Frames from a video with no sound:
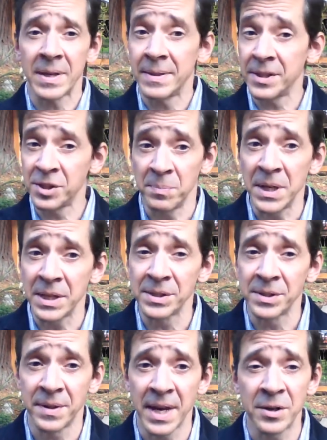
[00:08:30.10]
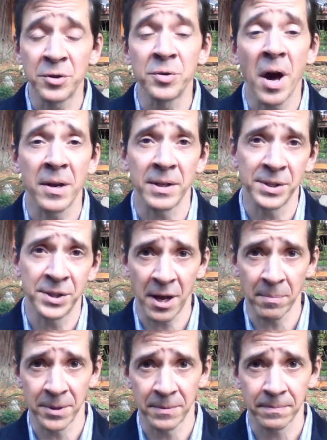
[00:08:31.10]
This means that they do not
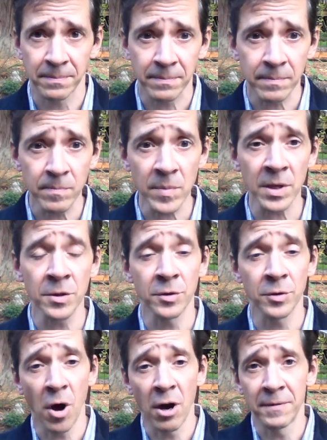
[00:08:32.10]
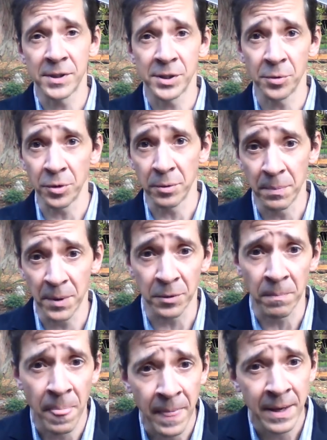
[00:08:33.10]
accept the law of excluded
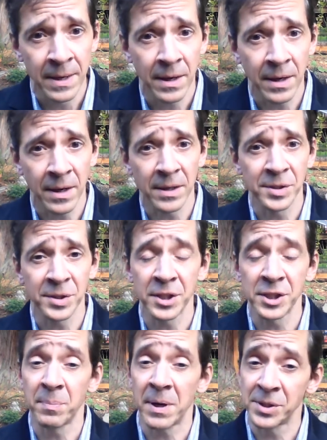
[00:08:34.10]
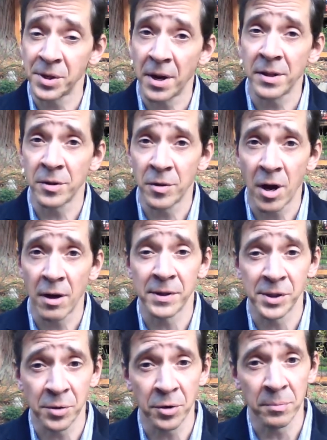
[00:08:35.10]
middle, since by citing the law of
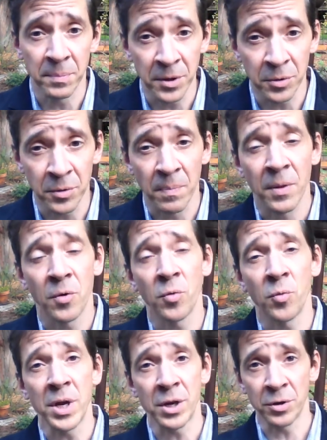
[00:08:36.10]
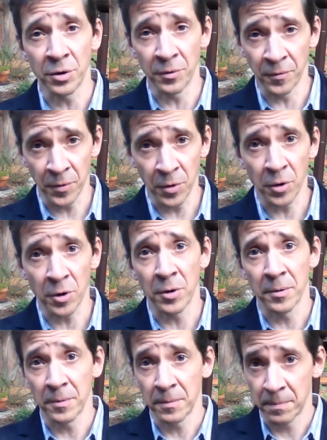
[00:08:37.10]
excluded middle, we could infer
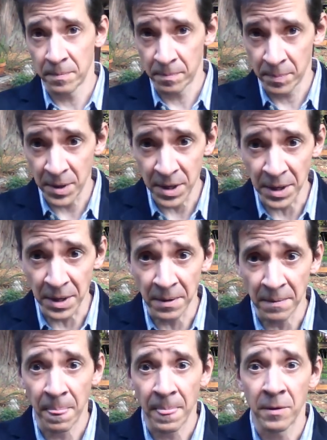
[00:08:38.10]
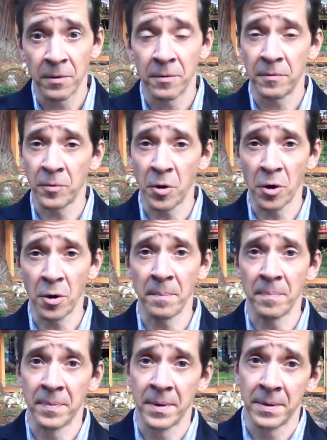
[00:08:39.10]
P
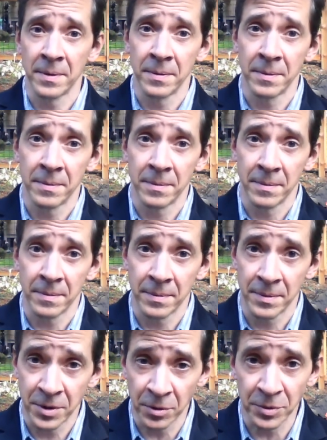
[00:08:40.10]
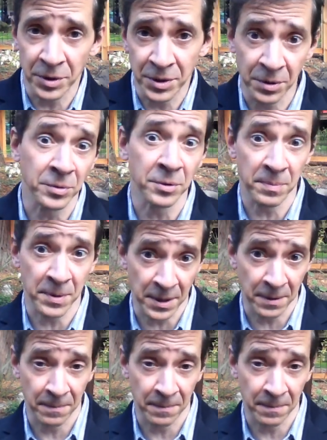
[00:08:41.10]
from tilde P. Okay.